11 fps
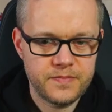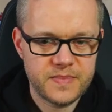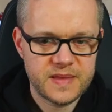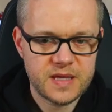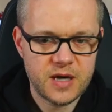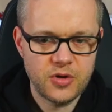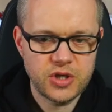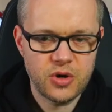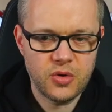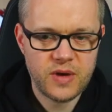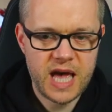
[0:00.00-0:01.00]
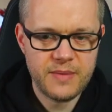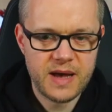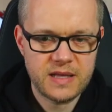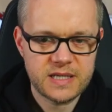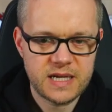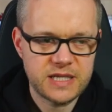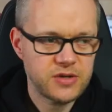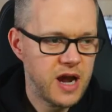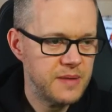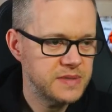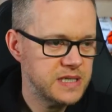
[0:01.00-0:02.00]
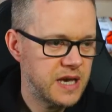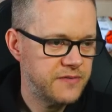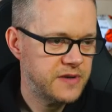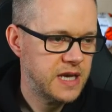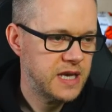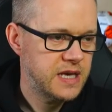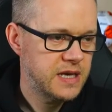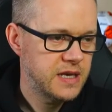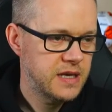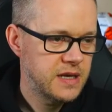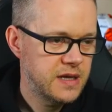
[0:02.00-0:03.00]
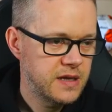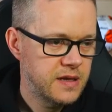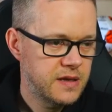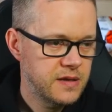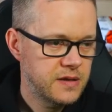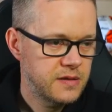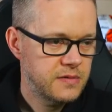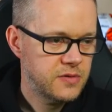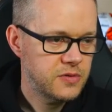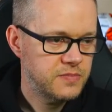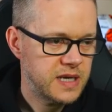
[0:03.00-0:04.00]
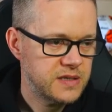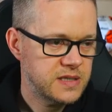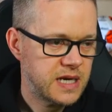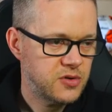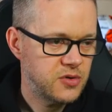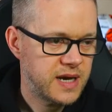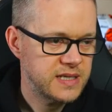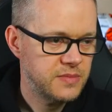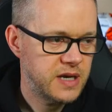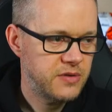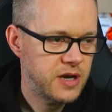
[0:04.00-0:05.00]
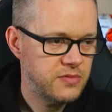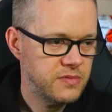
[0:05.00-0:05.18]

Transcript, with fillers: Told you all game, Antony's crap, says F D. Good pass, tackle, Casemiro.